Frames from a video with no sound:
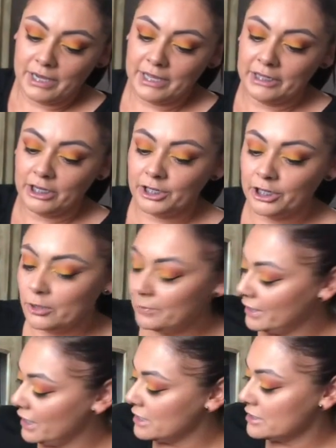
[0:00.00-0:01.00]
And they're cute
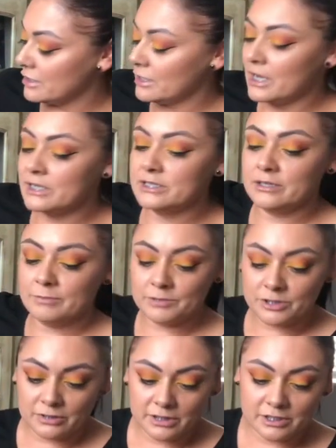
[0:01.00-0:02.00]
because they're custom
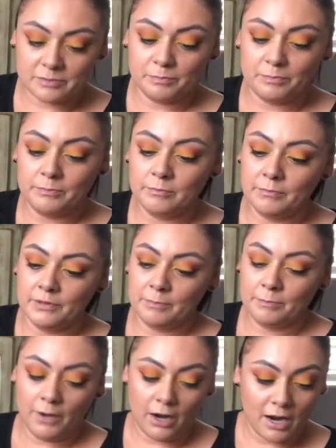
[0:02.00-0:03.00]
to this, the
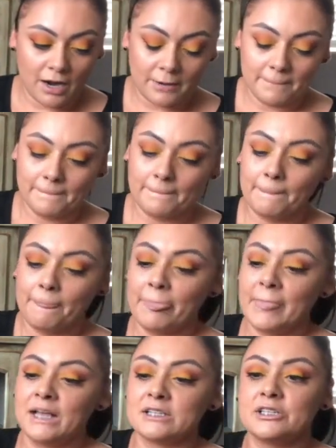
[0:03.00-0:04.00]
bar.
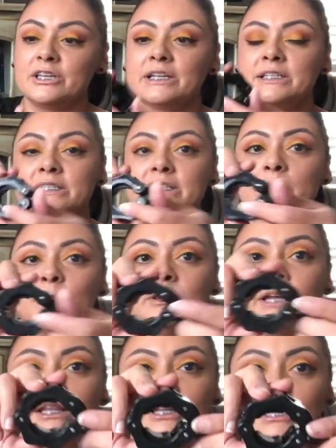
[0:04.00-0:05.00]
And so you can see what
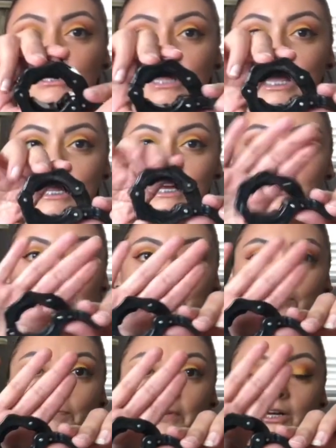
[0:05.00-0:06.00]
they look like.
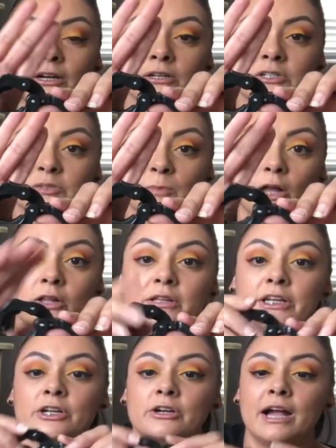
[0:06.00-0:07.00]
They're smaller
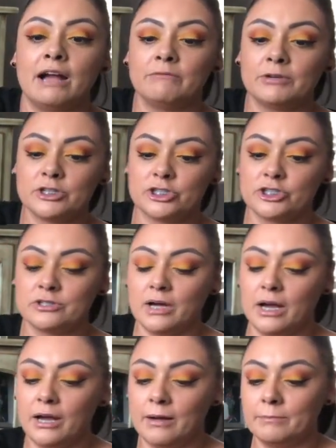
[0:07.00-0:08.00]
than your average
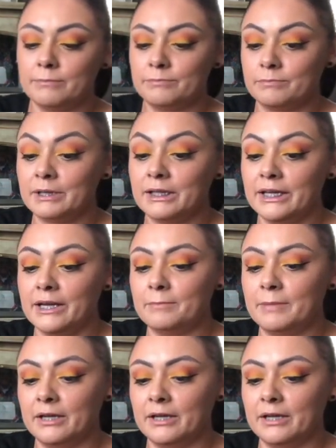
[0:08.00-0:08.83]
uh, clip